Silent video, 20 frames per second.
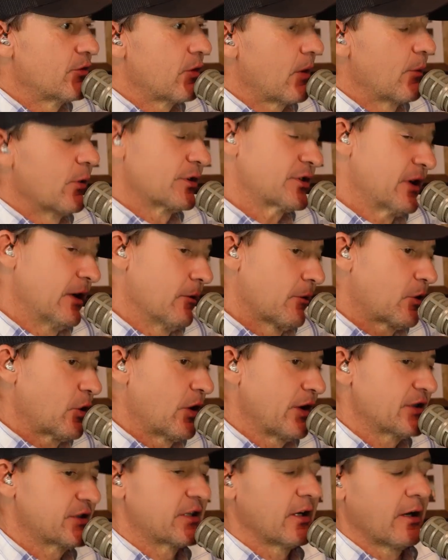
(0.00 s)
with. We're sitting there with
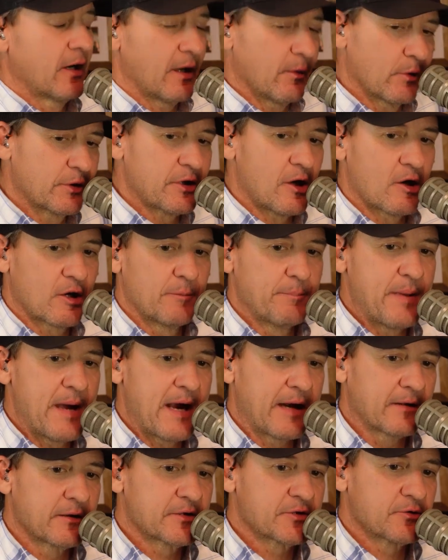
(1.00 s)
Chris Terry. We're talking
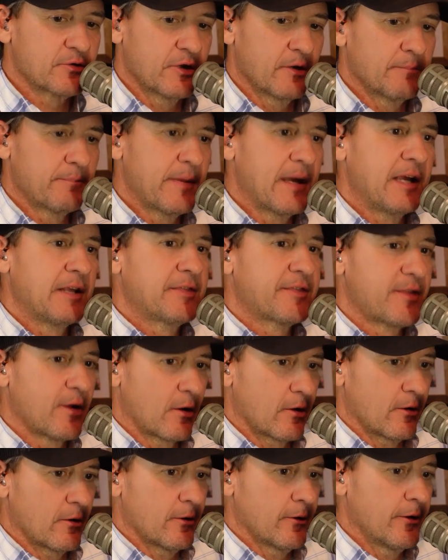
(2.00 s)
back the strip, May
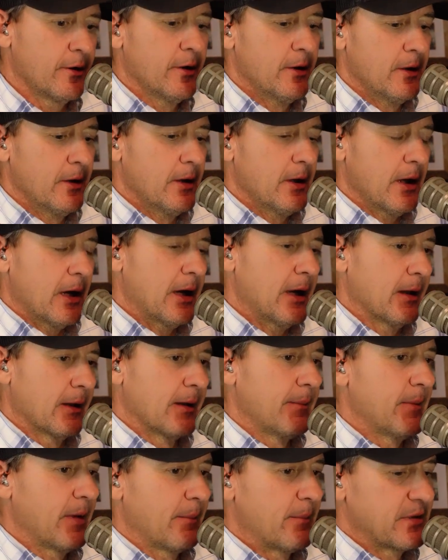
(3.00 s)
3rd, and
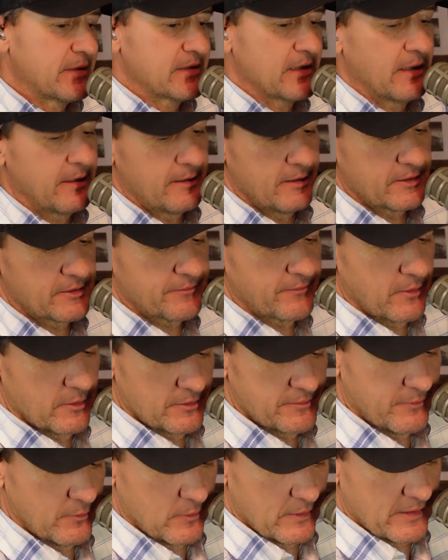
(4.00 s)
let me say this
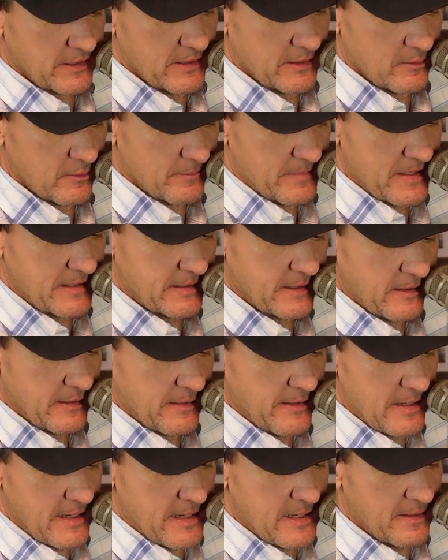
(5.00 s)
first before I get on back into
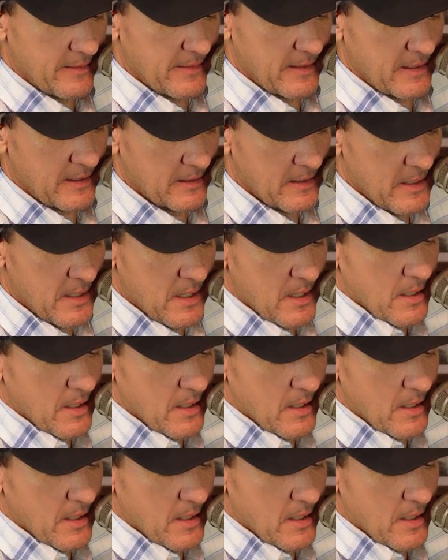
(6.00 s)
that